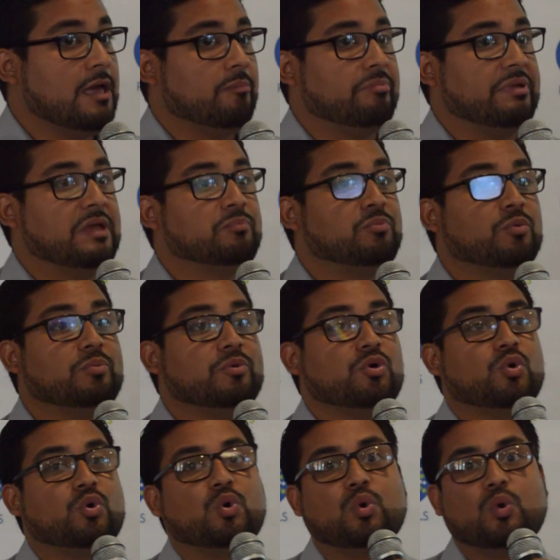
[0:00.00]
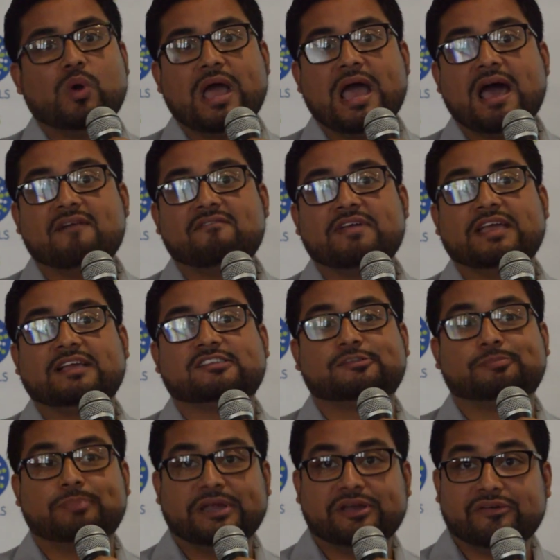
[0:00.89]
people who have
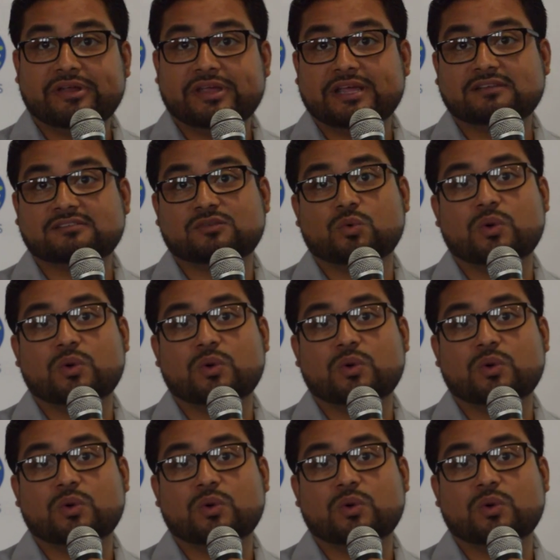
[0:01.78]
experience,